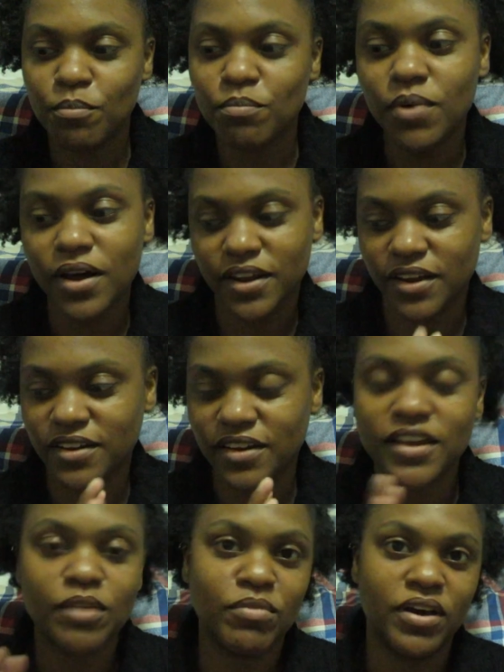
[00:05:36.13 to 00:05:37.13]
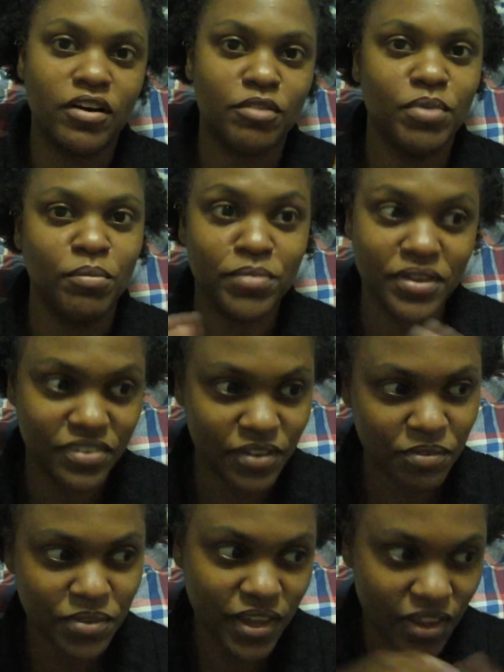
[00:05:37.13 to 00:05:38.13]
Um, but it did get my heart
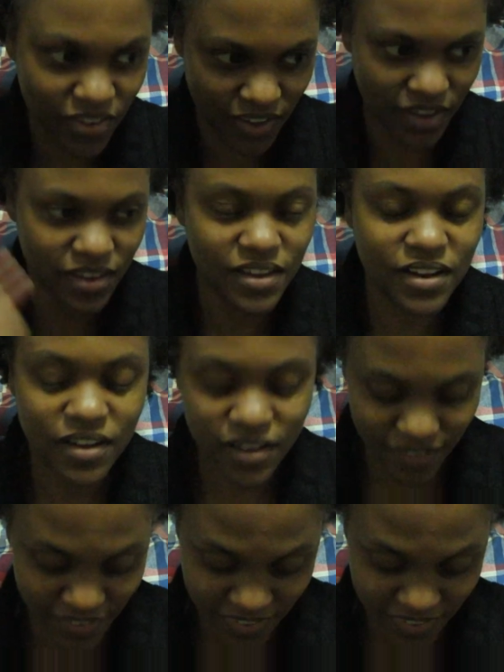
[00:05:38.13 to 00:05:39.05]
pumping, so I'm like, okay.